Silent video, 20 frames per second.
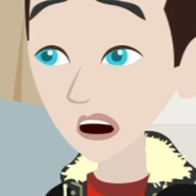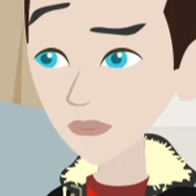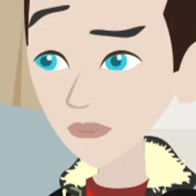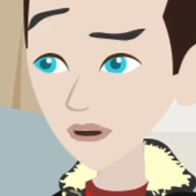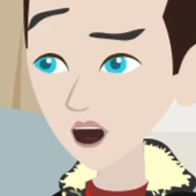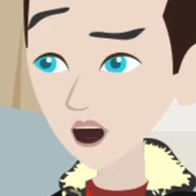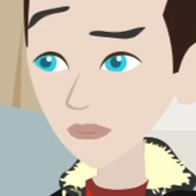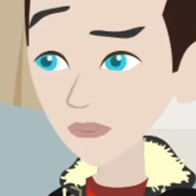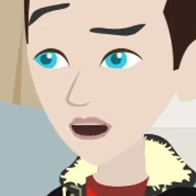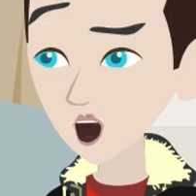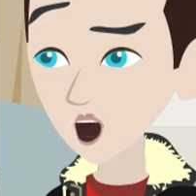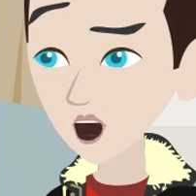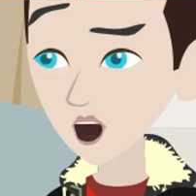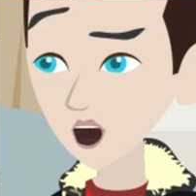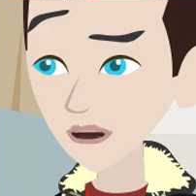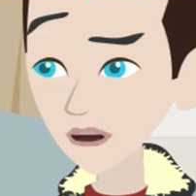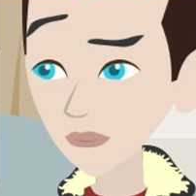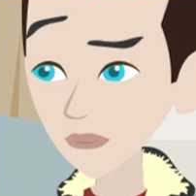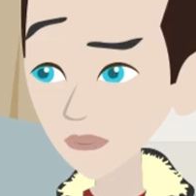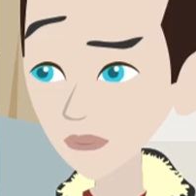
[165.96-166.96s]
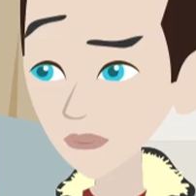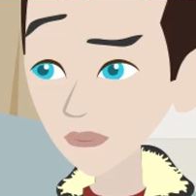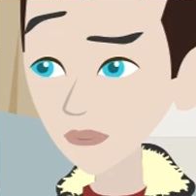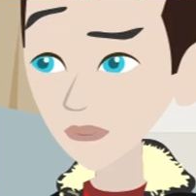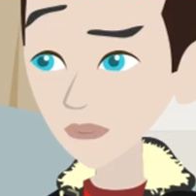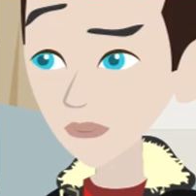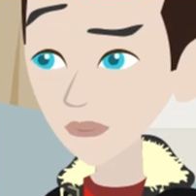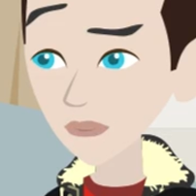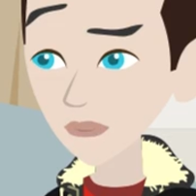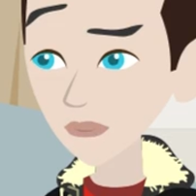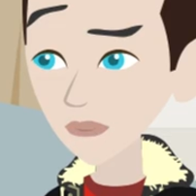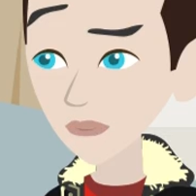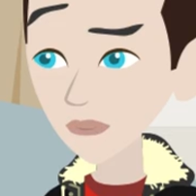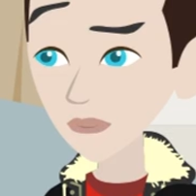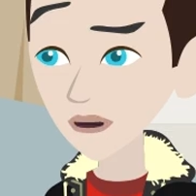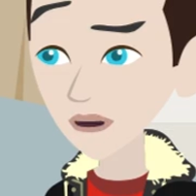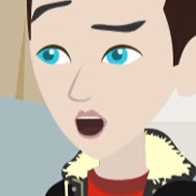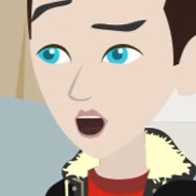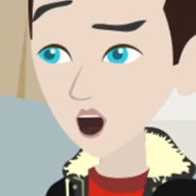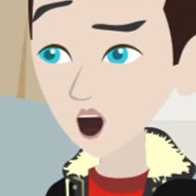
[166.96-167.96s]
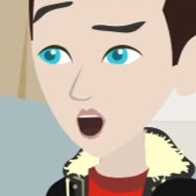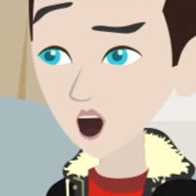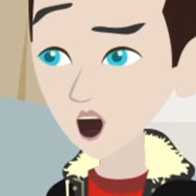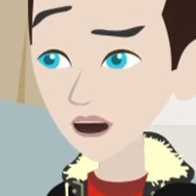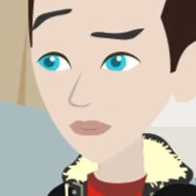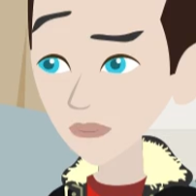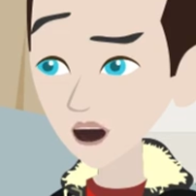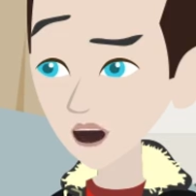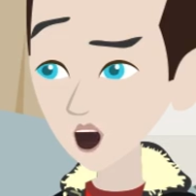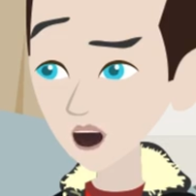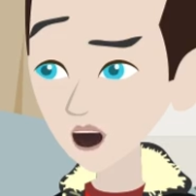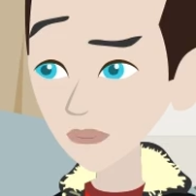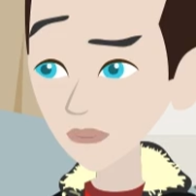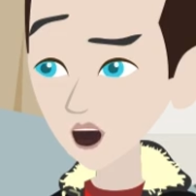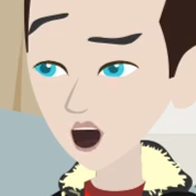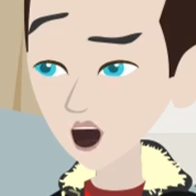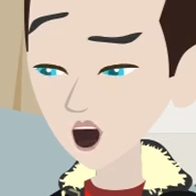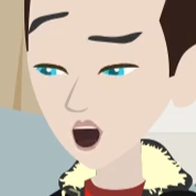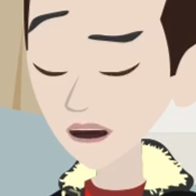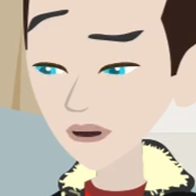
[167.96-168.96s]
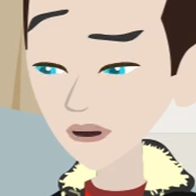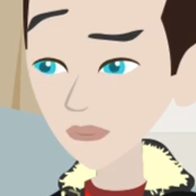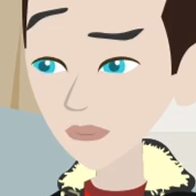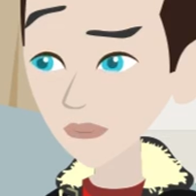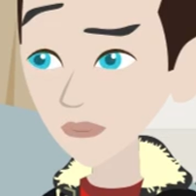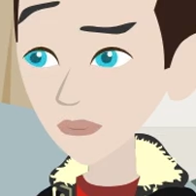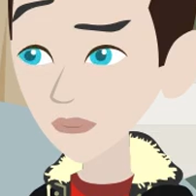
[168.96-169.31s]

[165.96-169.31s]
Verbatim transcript: Have some rest. I am outside, see you.